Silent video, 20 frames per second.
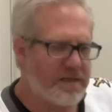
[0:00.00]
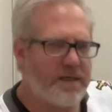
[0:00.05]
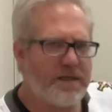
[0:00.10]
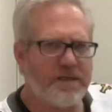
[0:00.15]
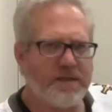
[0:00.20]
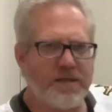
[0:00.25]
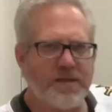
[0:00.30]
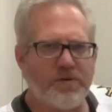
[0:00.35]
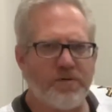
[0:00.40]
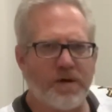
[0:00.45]

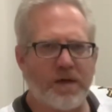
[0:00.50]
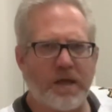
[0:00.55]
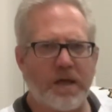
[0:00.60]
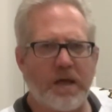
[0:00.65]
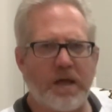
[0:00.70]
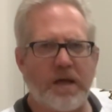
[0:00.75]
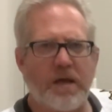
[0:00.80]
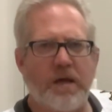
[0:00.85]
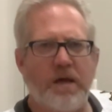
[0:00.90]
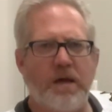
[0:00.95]
easy
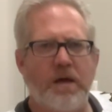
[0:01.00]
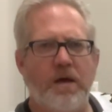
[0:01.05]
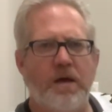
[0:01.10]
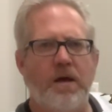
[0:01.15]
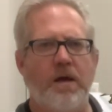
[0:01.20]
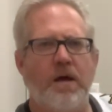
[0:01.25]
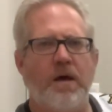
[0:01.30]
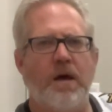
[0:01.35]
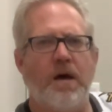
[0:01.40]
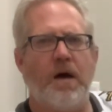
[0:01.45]
drinking,
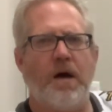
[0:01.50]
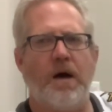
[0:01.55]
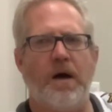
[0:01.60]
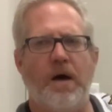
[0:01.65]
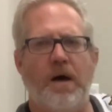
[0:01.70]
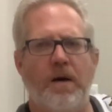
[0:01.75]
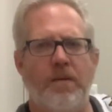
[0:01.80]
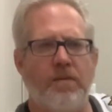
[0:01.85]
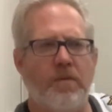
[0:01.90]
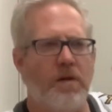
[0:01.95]

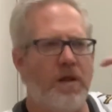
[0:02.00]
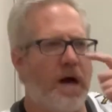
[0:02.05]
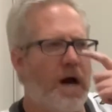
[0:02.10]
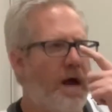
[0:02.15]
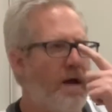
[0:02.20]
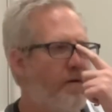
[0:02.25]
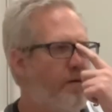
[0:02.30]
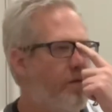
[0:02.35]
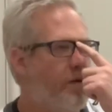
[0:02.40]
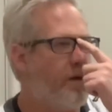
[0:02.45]

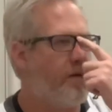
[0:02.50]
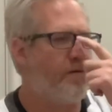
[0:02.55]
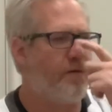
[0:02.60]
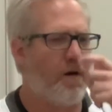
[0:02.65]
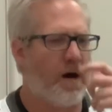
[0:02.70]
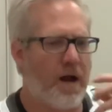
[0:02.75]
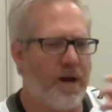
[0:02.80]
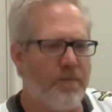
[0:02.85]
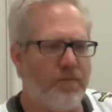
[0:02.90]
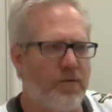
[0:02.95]
lively,
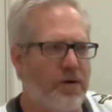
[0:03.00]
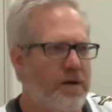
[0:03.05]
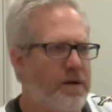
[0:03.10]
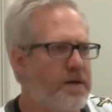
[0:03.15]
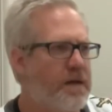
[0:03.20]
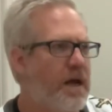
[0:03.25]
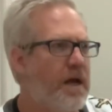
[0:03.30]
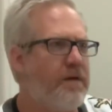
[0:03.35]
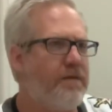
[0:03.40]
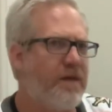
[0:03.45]

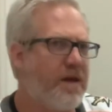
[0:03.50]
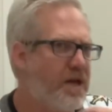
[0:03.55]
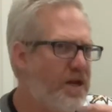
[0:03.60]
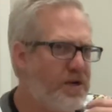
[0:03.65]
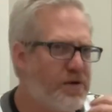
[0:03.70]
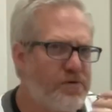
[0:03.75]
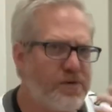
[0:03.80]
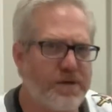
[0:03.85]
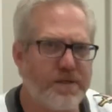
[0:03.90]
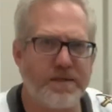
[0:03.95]
vibrant, kind of
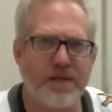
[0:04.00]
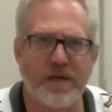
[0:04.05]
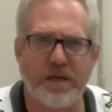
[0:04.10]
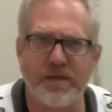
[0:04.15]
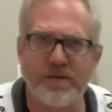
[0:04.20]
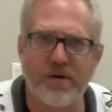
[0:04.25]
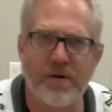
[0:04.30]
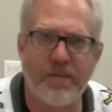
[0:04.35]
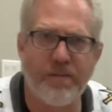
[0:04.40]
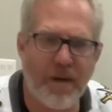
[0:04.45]
interesting
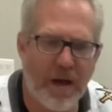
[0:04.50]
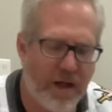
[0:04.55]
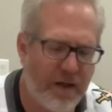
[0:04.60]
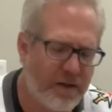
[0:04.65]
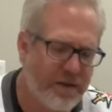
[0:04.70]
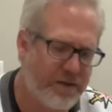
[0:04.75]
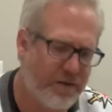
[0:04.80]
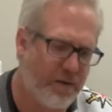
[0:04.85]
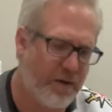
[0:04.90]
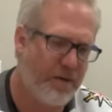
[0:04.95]
sort of
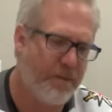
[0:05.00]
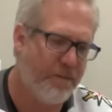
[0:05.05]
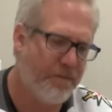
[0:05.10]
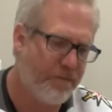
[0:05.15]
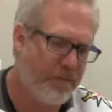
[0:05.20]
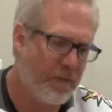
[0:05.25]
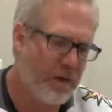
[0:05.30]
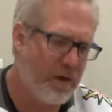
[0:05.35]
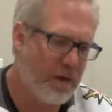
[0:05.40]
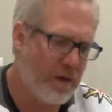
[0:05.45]
palate to it.
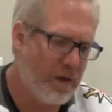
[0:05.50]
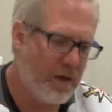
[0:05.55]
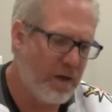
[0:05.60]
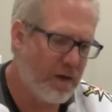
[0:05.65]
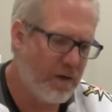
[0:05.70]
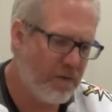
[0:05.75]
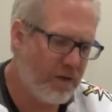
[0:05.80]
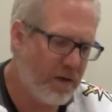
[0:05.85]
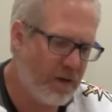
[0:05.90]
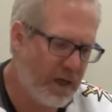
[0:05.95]
I
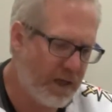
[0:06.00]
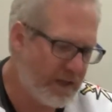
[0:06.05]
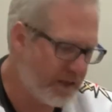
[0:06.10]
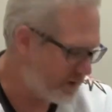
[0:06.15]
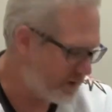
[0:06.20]
really like this.